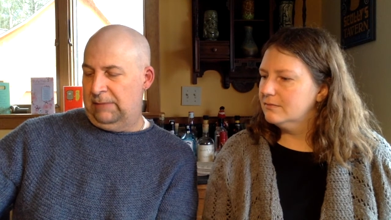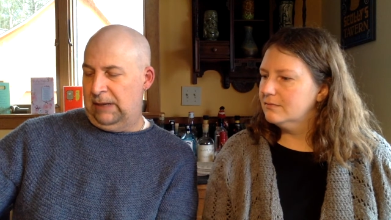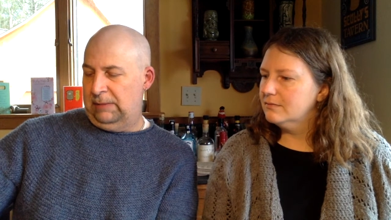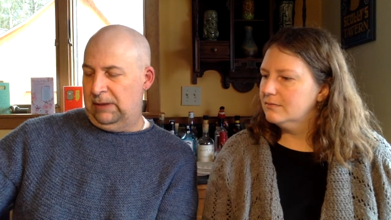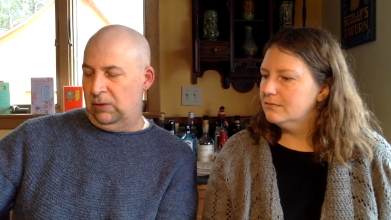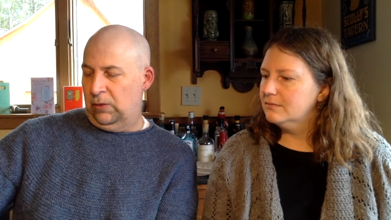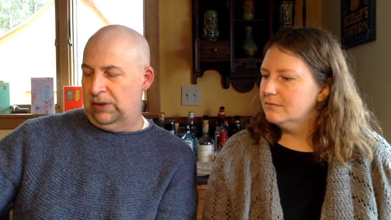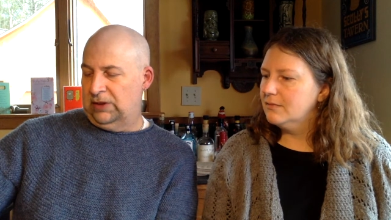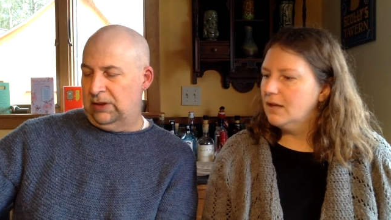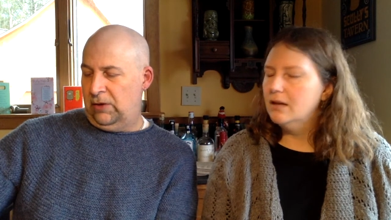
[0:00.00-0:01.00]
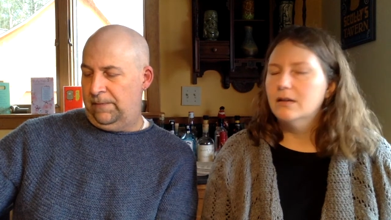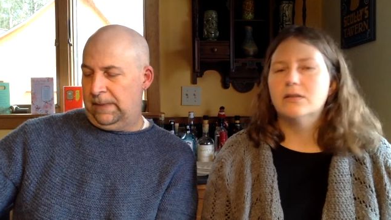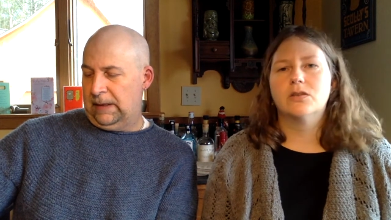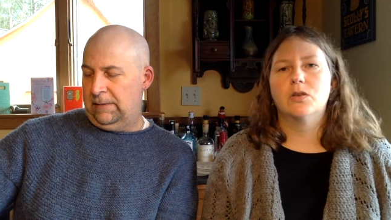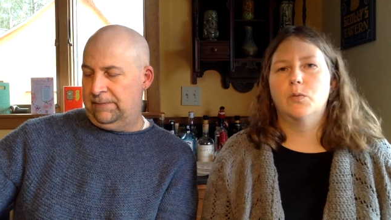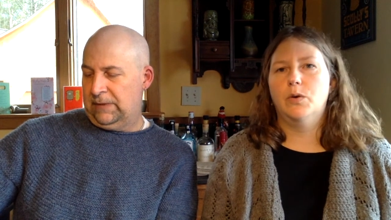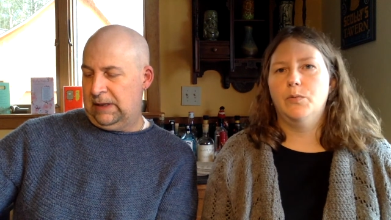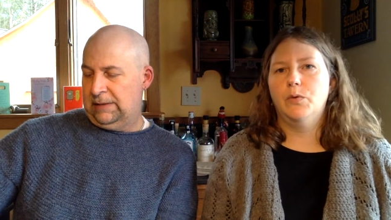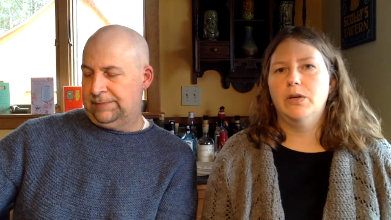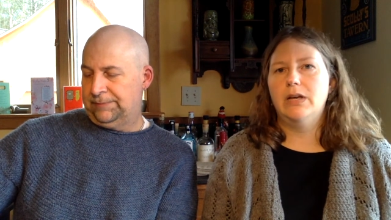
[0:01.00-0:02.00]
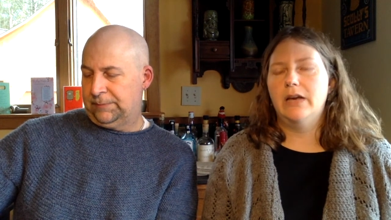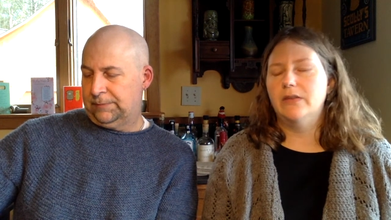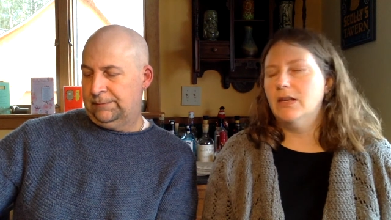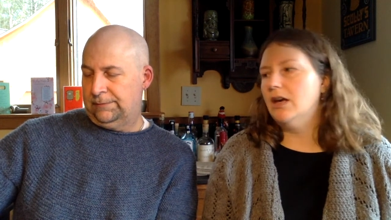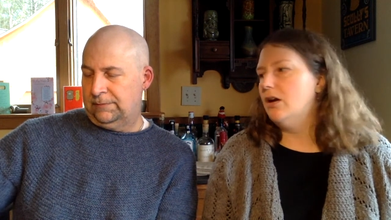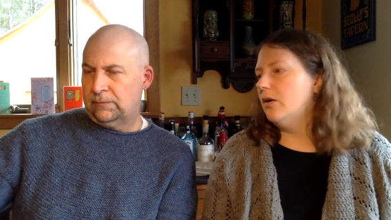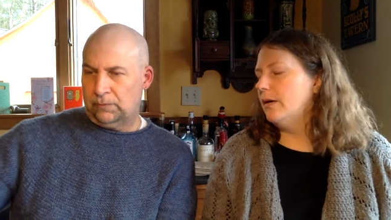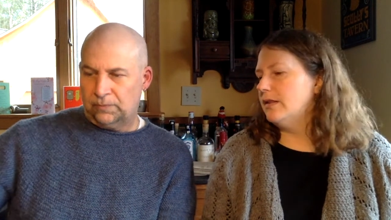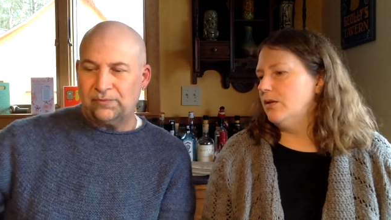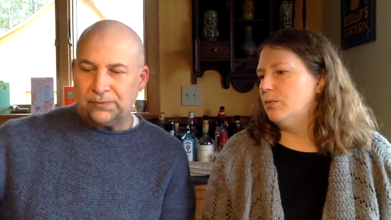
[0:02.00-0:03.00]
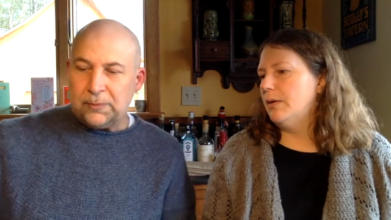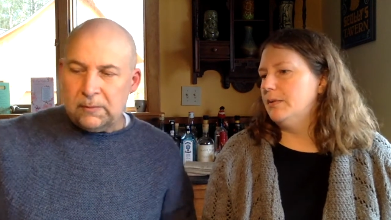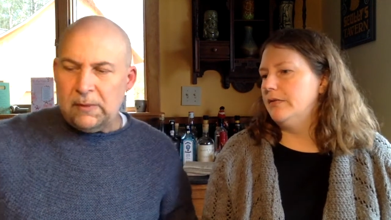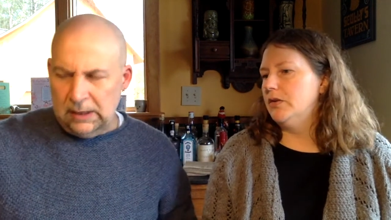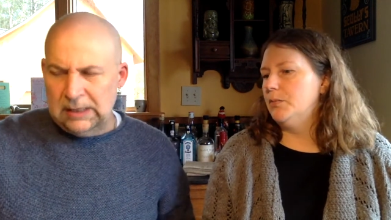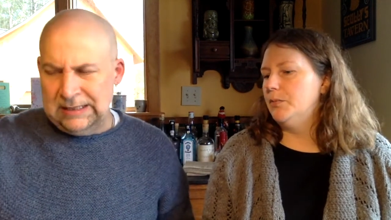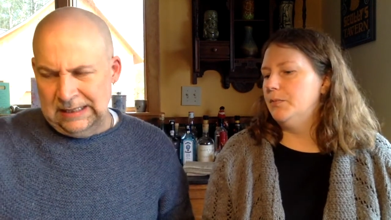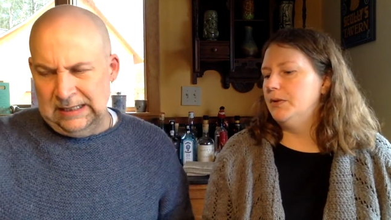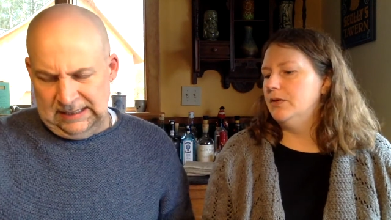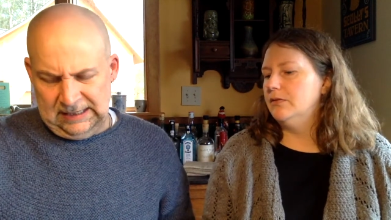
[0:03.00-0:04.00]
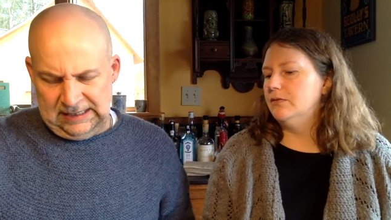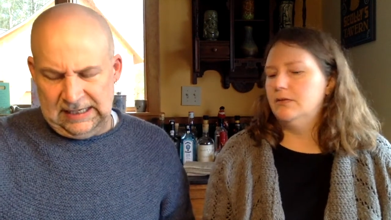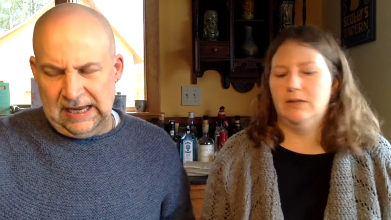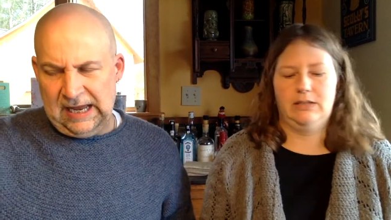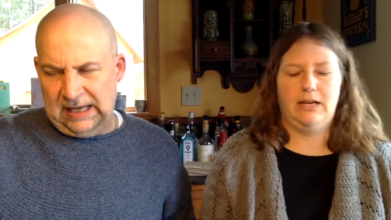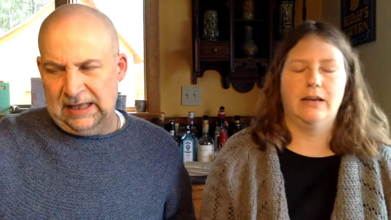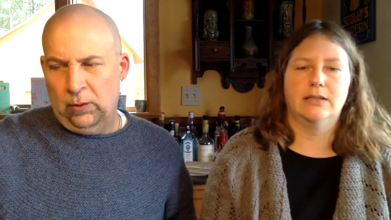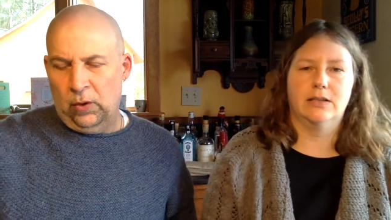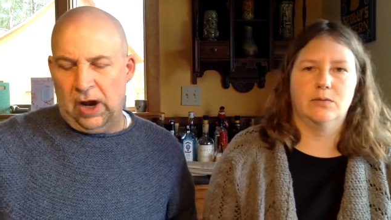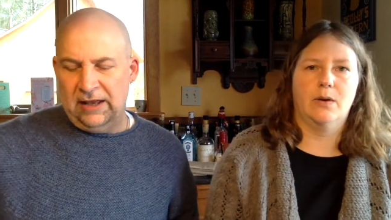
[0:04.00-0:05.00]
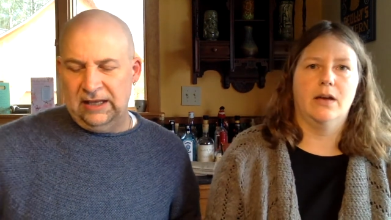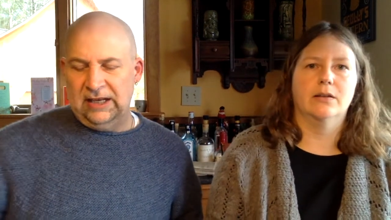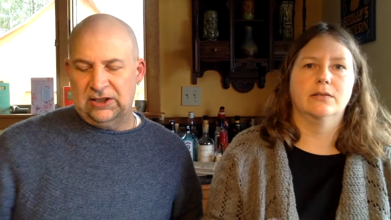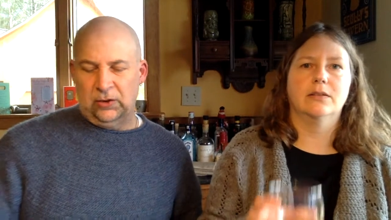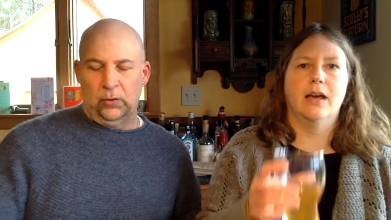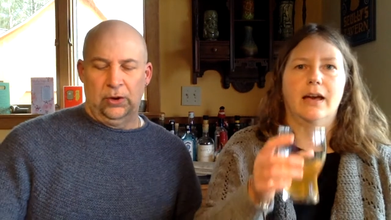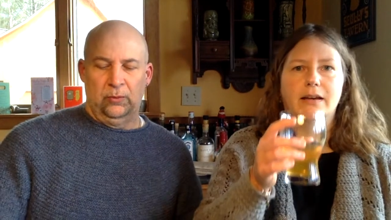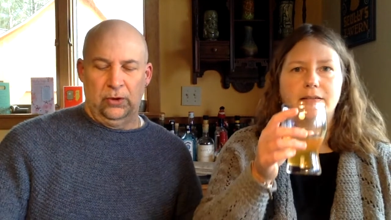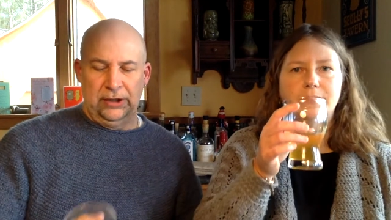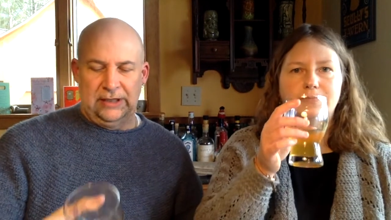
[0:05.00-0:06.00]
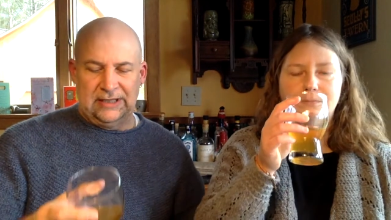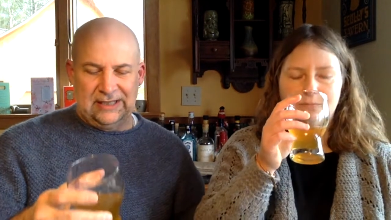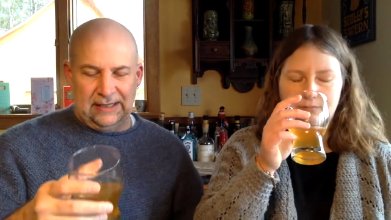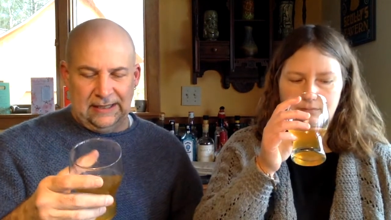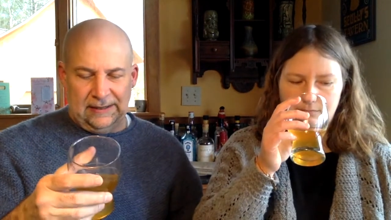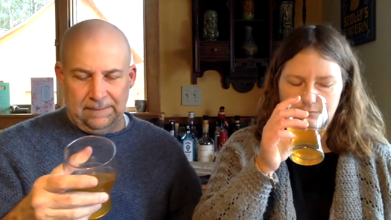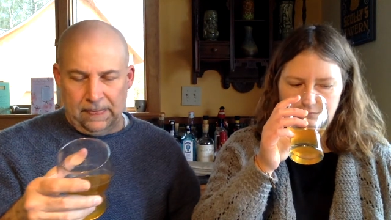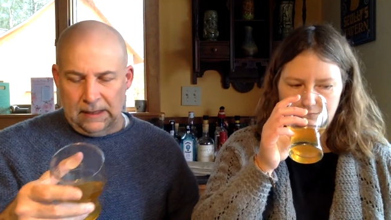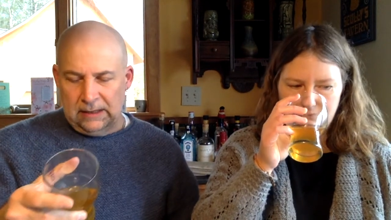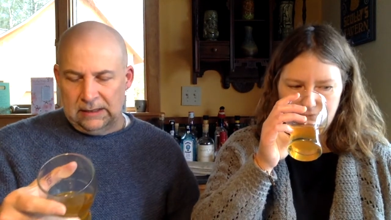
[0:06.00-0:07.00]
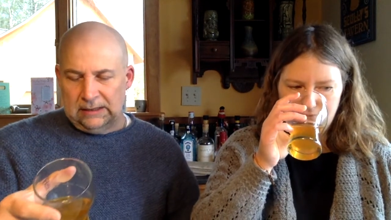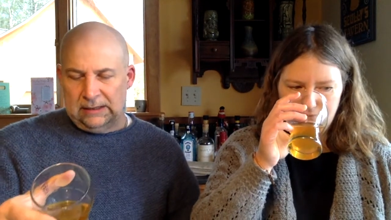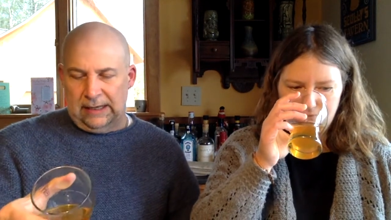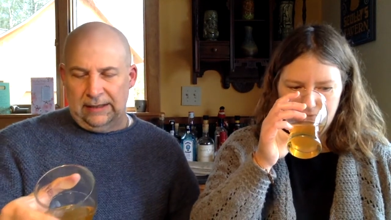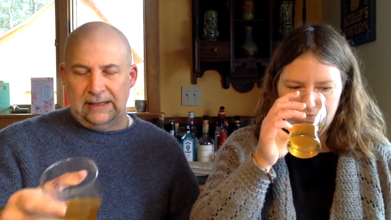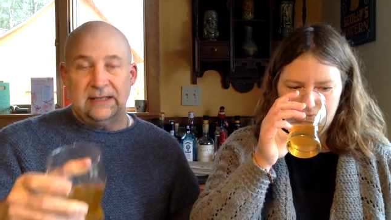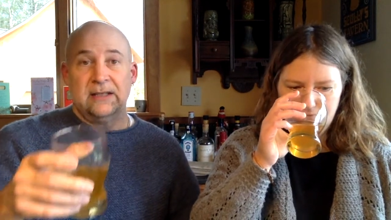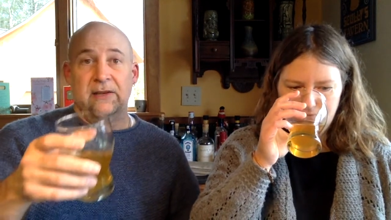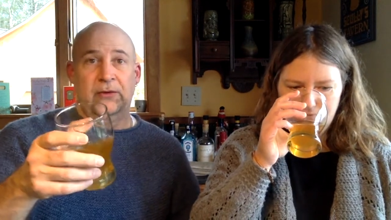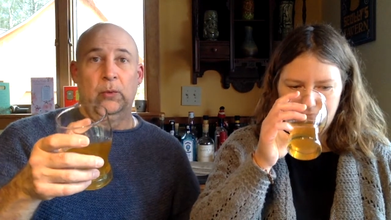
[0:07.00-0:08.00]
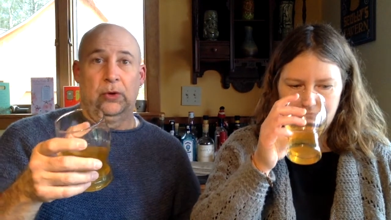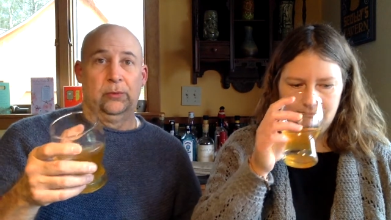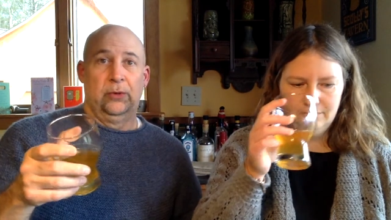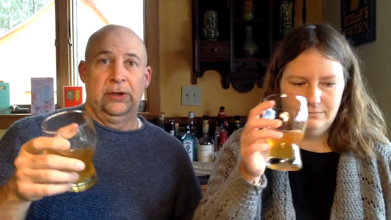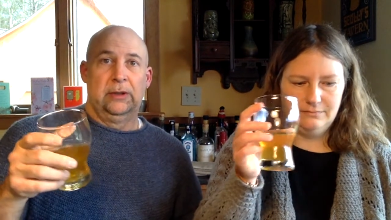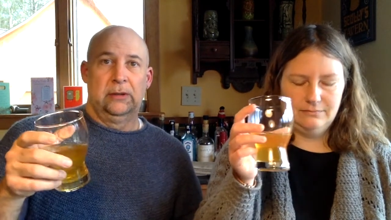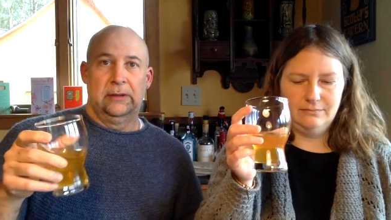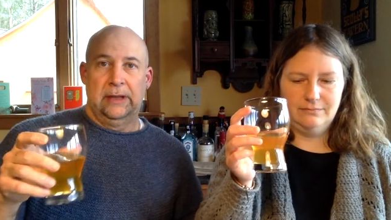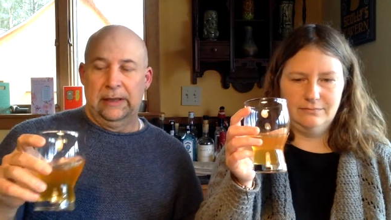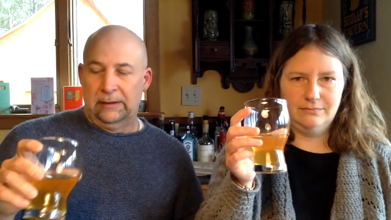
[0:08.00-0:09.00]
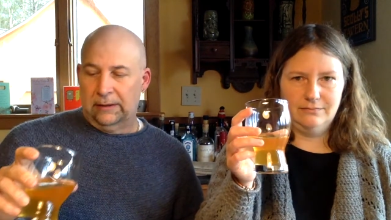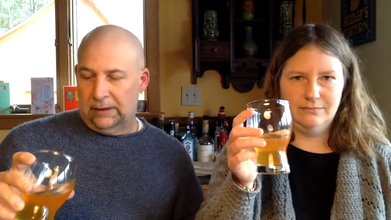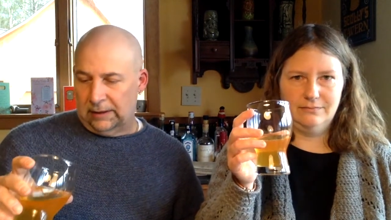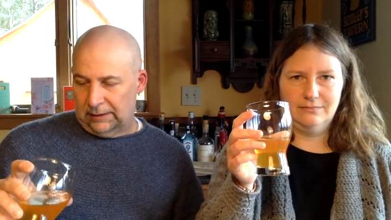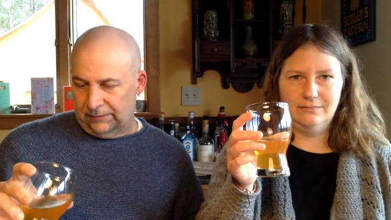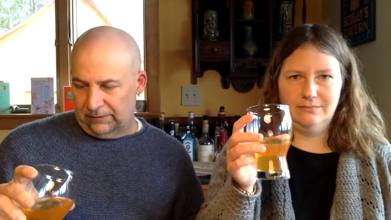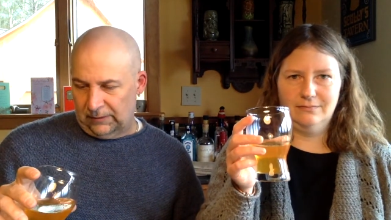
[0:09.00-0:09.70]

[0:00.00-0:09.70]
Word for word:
Speaker 1: may be the ones. Oh,
Speaker 2: so the wormwood yeah. and the yarrow, I think, would probably give it a better
Speaker 1: yeah, taste that, as well. I think it's the yeah. wormwood is the. Um, now that's a different wormwood than um,